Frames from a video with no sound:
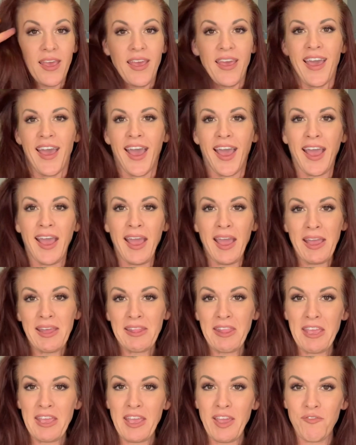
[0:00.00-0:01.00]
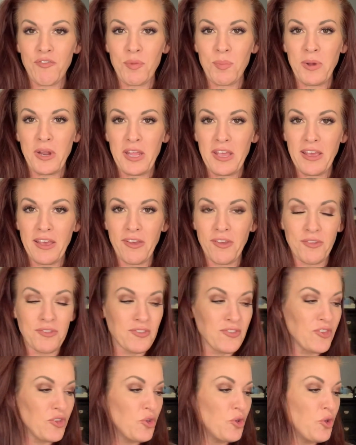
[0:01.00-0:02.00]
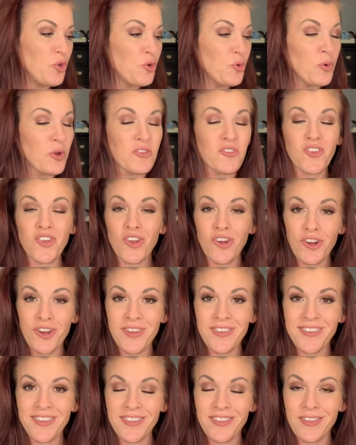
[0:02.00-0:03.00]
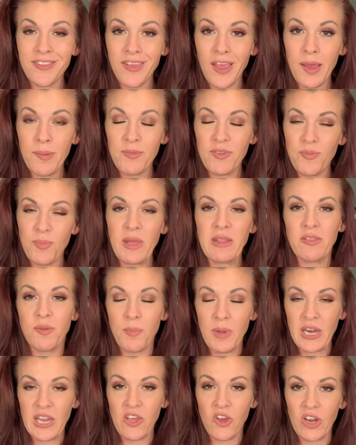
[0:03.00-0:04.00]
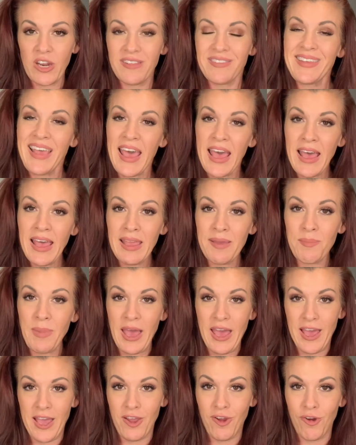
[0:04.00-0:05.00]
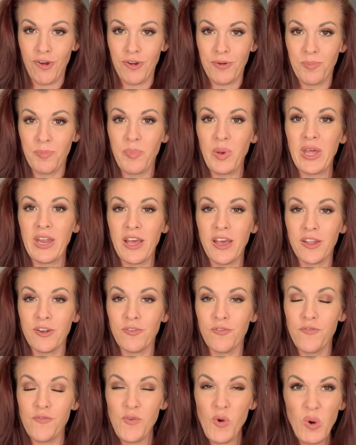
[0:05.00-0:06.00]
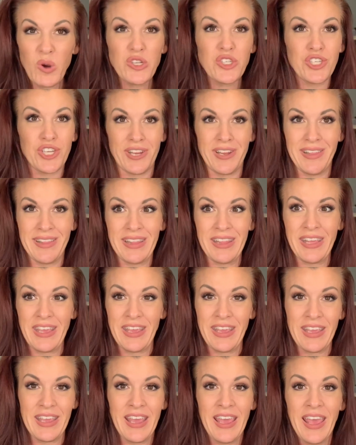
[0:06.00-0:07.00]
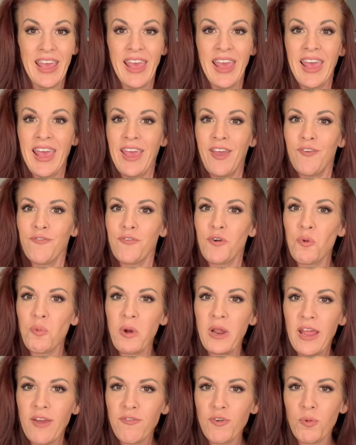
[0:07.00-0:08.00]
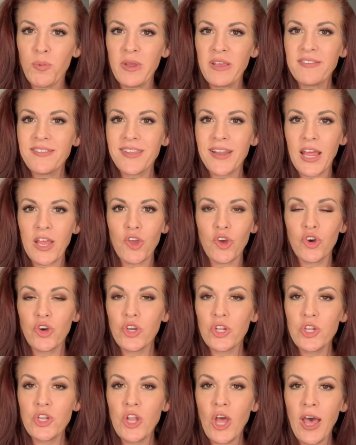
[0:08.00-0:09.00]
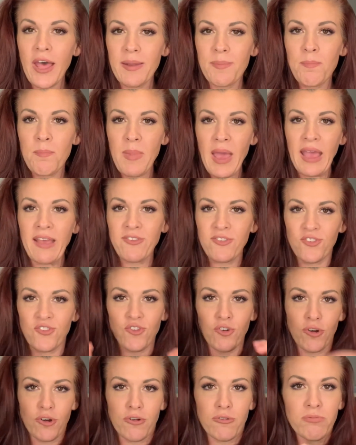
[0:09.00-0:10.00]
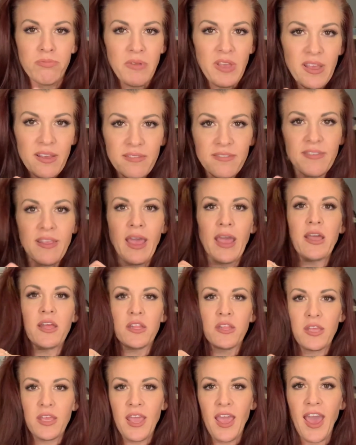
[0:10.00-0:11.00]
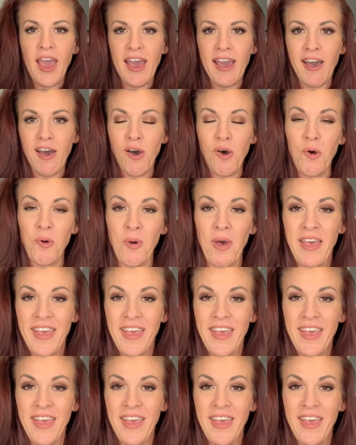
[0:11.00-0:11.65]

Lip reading: I, like everybody else who was curious at the time, spent the money on a time iron. But unfortunately, for whatever reason, I could not master exactly how